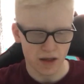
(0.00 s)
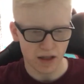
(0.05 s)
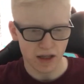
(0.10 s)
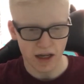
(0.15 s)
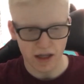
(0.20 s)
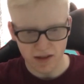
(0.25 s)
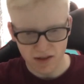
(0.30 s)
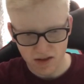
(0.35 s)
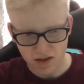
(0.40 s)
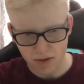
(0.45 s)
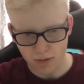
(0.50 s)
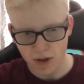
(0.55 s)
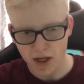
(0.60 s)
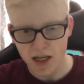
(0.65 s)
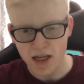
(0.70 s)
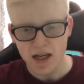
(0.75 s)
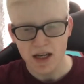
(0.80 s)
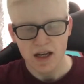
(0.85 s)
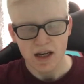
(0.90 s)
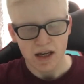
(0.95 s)
They had
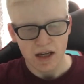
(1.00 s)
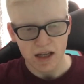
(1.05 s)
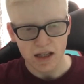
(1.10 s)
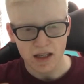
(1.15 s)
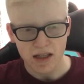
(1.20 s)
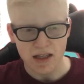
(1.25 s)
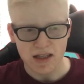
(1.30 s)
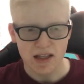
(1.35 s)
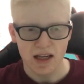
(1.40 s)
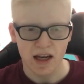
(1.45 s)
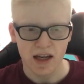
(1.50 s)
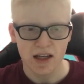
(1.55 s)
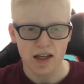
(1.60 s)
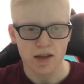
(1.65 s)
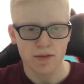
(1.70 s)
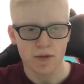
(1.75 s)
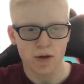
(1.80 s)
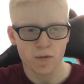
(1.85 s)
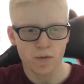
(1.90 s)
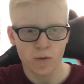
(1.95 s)
3 in the
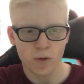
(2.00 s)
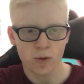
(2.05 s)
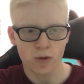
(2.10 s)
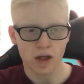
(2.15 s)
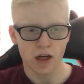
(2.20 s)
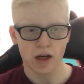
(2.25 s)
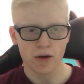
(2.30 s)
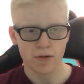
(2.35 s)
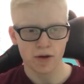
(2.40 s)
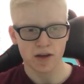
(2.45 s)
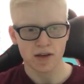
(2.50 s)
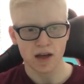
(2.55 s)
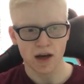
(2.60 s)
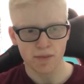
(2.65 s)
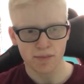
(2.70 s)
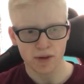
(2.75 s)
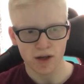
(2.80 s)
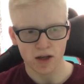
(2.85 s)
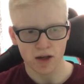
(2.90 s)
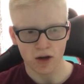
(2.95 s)
attacking midfield area,
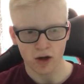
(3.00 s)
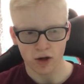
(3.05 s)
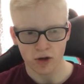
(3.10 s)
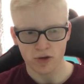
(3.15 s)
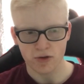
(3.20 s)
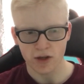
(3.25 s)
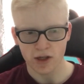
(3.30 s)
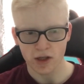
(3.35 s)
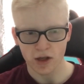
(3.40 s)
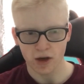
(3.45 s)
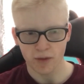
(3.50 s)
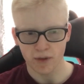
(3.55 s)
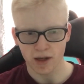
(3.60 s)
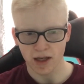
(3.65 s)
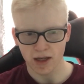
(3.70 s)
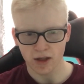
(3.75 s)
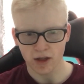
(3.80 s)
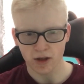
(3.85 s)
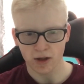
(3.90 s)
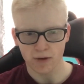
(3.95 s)
that being Andrei
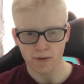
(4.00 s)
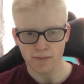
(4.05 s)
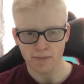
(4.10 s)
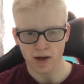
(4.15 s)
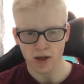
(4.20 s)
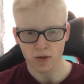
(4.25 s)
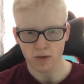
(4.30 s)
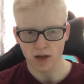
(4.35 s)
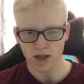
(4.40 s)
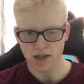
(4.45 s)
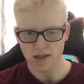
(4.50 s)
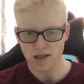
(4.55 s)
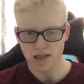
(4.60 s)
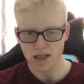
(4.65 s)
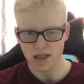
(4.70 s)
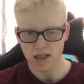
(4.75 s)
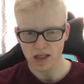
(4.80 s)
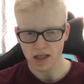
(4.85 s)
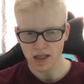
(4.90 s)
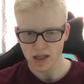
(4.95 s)
Yarmolenko, Manu
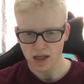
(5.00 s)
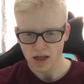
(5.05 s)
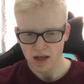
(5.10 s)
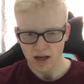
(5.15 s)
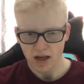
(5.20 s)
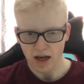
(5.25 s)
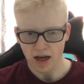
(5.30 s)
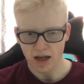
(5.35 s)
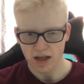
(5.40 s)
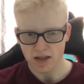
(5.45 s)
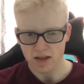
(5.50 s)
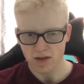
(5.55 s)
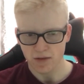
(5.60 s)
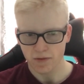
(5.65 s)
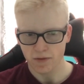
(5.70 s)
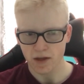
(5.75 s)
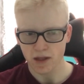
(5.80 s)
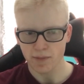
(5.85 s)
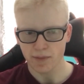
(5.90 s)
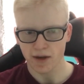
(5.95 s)
Lanzini and
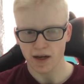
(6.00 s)
Felipe